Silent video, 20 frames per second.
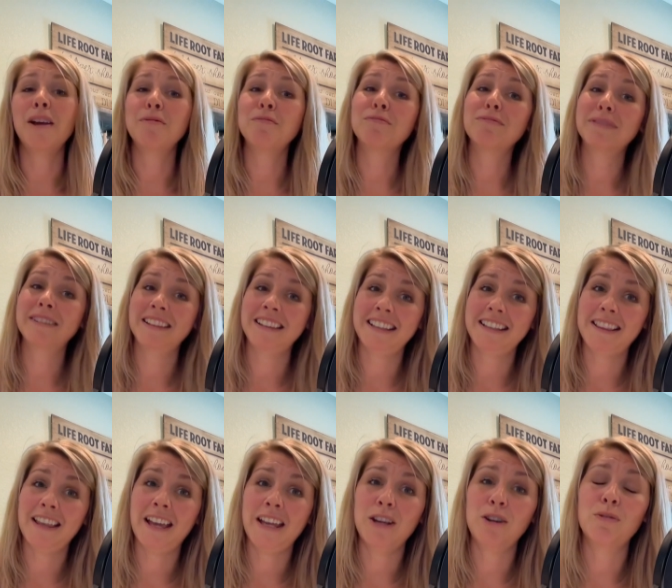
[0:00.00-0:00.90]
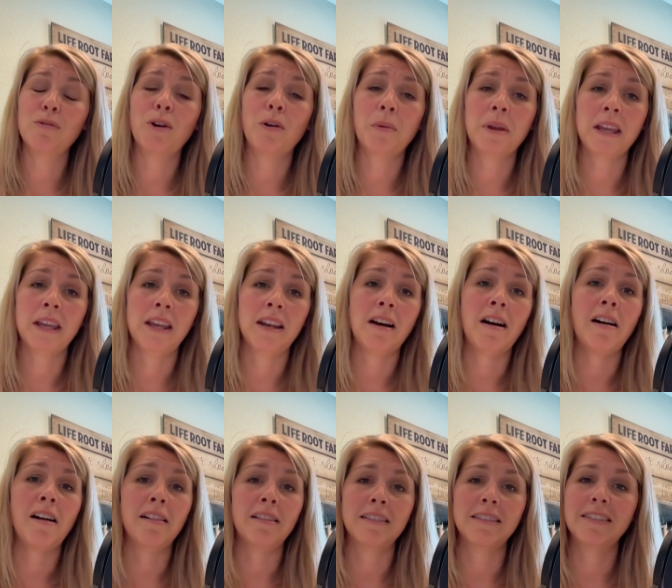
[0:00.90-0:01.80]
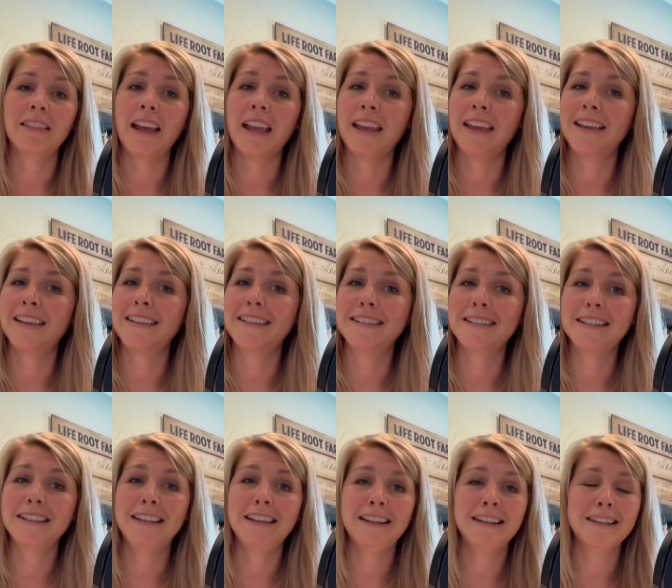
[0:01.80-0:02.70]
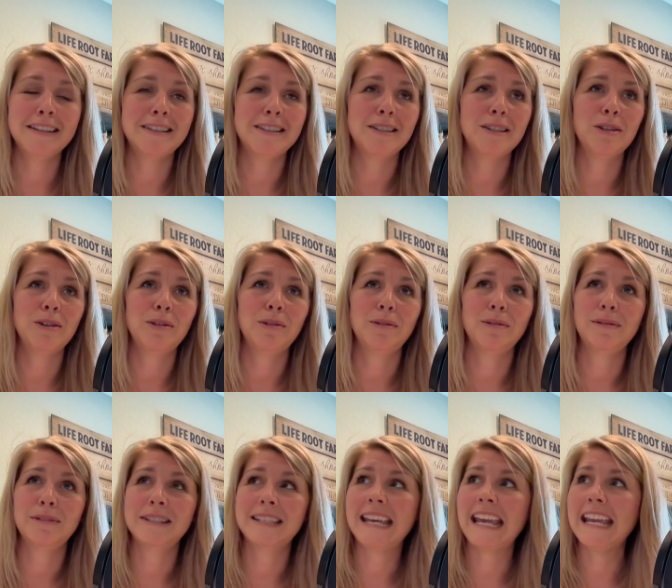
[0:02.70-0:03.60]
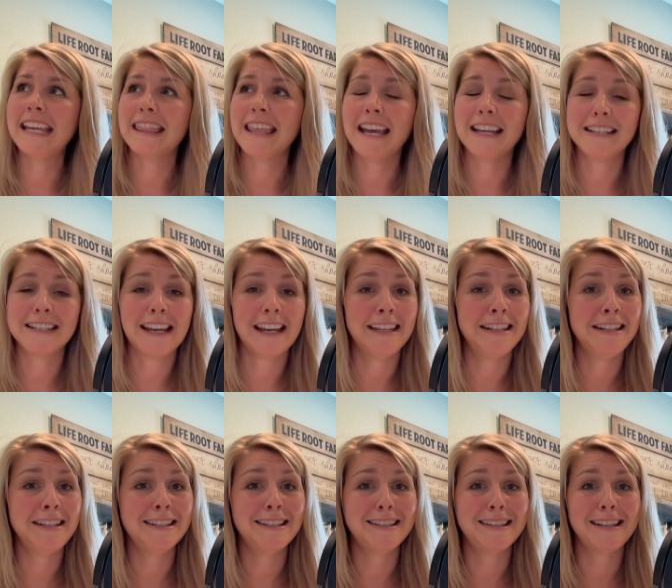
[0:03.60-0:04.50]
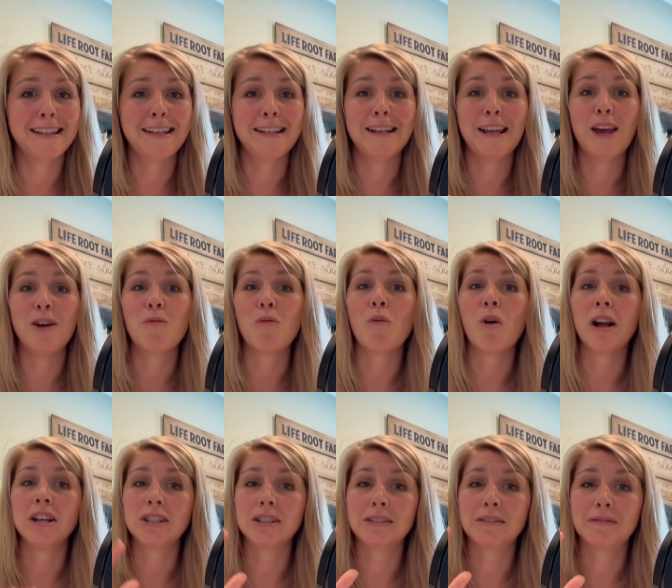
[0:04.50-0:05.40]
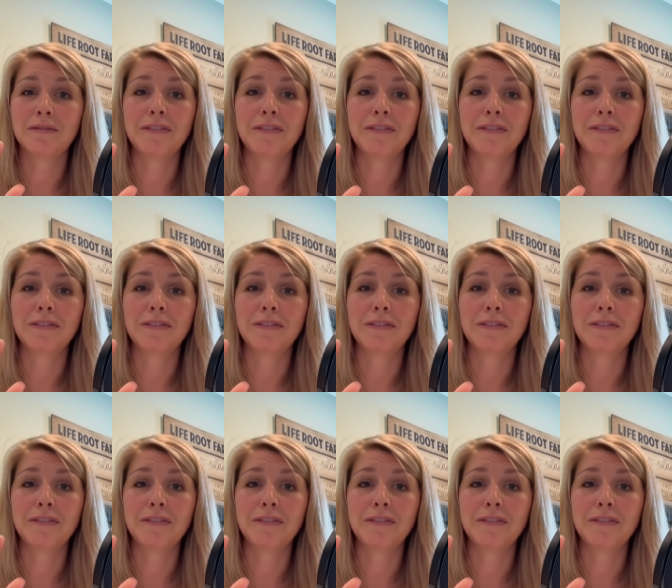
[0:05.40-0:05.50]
I really like growing it all, like getting to take that tiny seed and watch